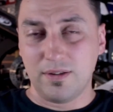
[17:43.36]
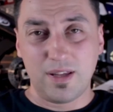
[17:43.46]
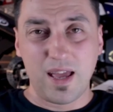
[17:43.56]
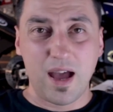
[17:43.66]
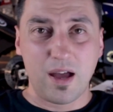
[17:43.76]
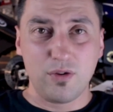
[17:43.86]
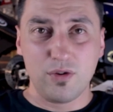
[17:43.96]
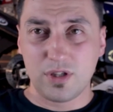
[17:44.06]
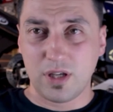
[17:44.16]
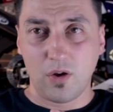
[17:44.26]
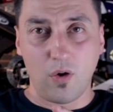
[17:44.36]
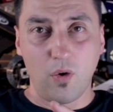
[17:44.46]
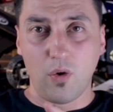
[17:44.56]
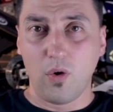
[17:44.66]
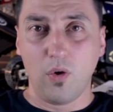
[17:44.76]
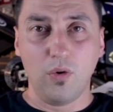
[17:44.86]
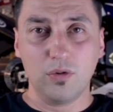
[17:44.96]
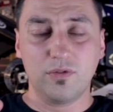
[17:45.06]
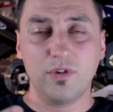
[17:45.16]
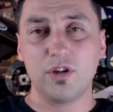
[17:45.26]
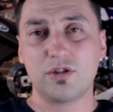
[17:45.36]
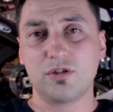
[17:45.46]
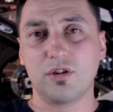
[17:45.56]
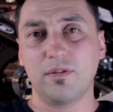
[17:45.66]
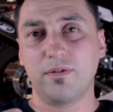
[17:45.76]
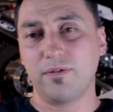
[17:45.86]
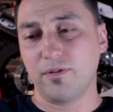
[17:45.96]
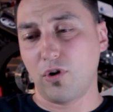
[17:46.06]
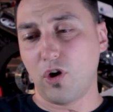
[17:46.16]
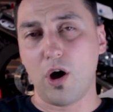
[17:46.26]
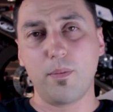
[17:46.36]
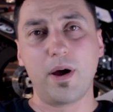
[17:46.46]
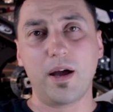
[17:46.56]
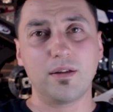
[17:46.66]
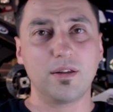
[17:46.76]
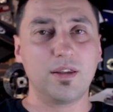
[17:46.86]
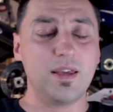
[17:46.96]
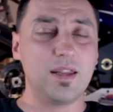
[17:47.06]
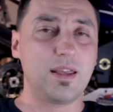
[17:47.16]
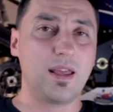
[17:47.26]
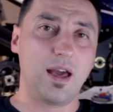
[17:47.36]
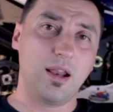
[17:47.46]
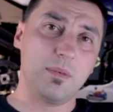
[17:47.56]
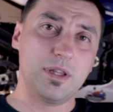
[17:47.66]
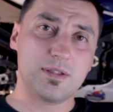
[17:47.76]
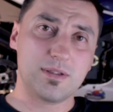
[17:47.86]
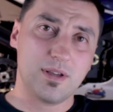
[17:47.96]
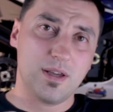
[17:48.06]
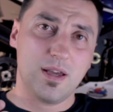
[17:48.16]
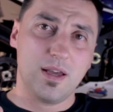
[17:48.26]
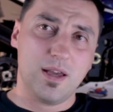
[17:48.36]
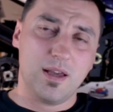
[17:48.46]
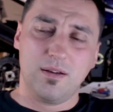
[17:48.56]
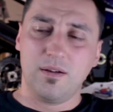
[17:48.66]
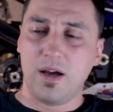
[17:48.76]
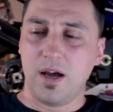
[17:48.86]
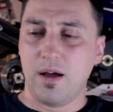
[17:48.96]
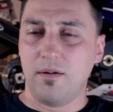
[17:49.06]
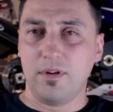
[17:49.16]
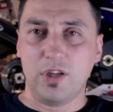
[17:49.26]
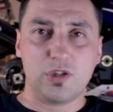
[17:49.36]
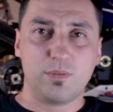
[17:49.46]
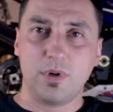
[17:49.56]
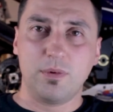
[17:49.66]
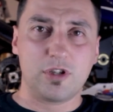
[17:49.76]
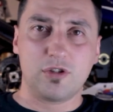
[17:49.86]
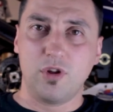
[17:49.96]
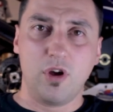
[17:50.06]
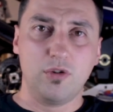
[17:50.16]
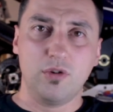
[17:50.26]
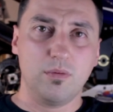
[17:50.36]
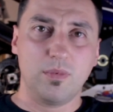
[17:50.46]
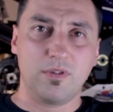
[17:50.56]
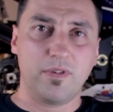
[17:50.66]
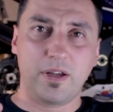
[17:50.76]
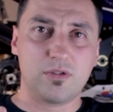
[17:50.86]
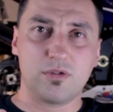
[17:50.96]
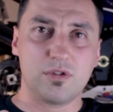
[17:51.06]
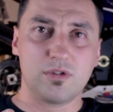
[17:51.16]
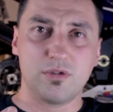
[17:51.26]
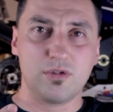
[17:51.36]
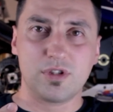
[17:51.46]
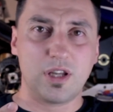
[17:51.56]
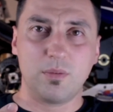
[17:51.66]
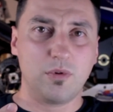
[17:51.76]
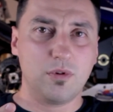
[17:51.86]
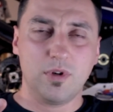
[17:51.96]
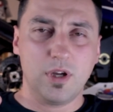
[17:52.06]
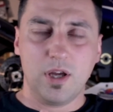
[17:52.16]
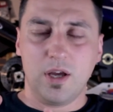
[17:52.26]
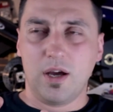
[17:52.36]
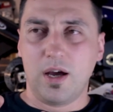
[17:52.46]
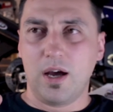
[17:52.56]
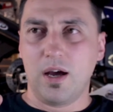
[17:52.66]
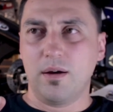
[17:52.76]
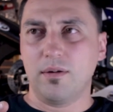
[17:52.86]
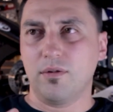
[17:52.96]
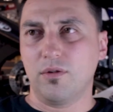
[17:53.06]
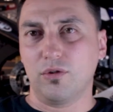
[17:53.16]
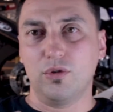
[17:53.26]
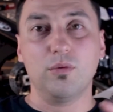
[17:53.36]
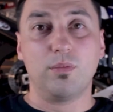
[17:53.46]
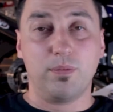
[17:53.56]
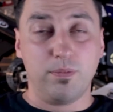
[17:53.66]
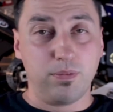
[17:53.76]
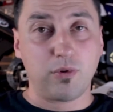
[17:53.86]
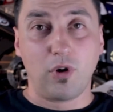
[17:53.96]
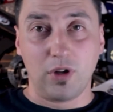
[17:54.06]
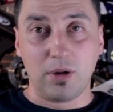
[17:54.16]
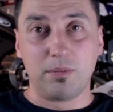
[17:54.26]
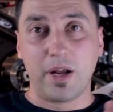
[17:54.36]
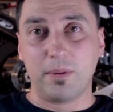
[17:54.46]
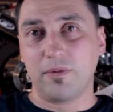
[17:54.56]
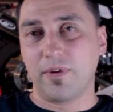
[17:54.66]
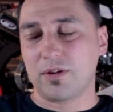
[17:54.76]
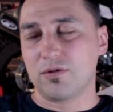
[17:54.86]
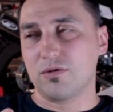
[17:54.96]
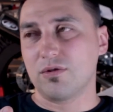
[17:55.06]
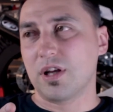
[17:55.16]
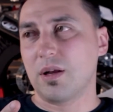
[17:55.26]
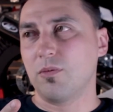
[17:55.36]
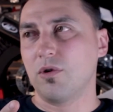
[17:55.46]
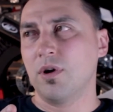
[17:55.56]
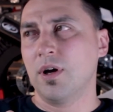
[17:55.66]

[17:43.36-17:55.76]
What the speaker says: they are using old versions of copper heating elements, which pretty much no new manufacturers use anymore, or new quality brand manufacturers use anymore.